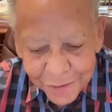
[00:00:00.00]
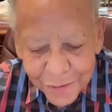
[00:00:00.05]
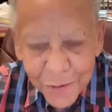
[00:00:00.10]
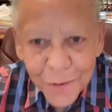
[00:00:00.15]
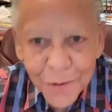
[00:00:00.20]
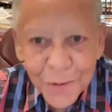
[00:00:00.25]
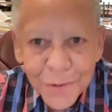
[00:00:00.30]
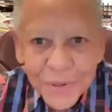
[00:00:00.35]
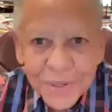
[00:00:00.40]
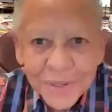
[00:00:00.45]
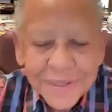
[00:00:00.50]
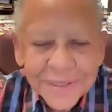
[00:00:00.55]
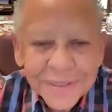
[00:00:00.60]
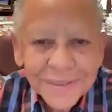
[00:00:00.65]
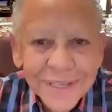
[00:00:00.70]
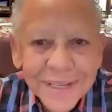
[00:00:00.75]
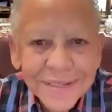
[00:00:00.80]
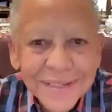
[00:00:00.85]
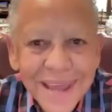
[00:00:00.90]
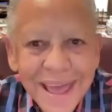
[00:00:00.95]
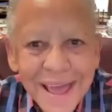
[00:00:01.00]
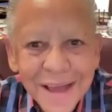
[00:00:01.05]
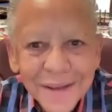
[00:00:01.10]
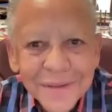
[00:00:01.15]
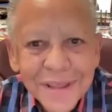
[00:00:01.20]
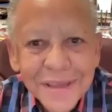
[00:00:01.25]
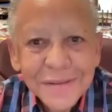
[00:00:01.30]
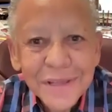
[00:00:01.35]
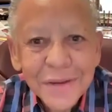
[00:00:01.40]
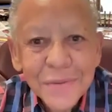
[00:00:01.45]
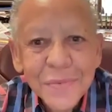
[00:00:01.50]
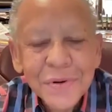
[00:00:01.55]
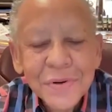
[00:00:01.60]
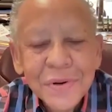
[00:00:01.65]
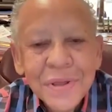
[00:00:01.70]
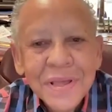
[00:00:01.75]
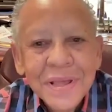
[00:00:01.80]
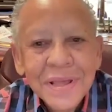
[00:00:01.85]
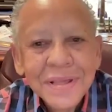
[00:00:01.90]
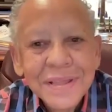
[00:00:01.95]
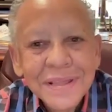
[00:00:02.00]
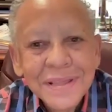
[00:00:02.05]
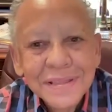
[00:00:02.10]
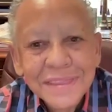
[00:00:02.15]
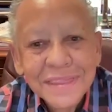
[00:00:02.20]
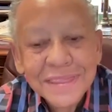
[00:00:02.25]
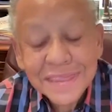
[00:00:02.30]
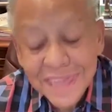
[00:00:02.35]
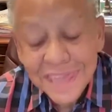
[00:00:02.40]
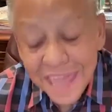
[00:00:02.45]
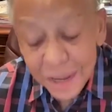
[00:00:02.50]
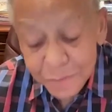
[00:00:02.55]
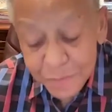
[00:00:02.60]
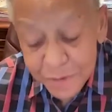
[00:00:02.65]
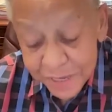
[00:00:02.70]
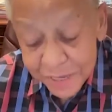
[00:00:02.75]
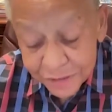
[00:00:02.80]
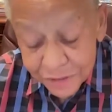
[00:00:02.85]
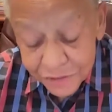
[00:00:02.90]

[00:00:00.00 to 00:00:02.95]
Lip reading: her sit down. They being the